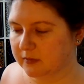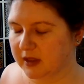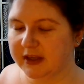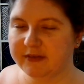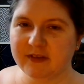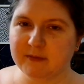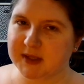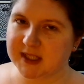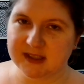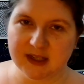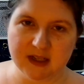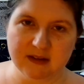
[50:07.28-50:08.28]
If I've
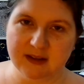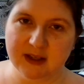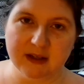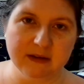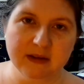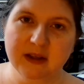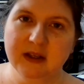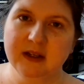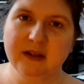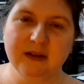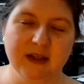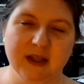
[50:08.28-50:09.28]
missed anything,
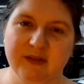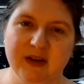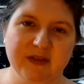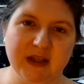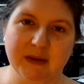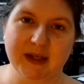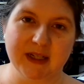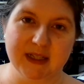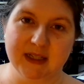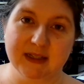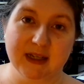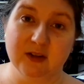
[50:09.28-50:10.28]
you think I've left out any
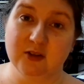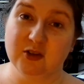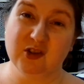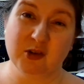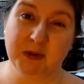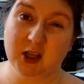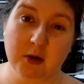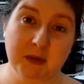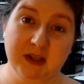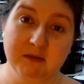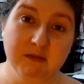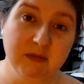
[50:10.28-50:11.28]
detail, just drop me a
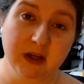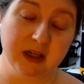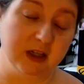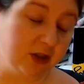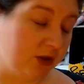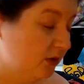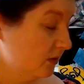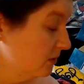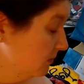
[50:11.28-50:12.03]
comment and I shall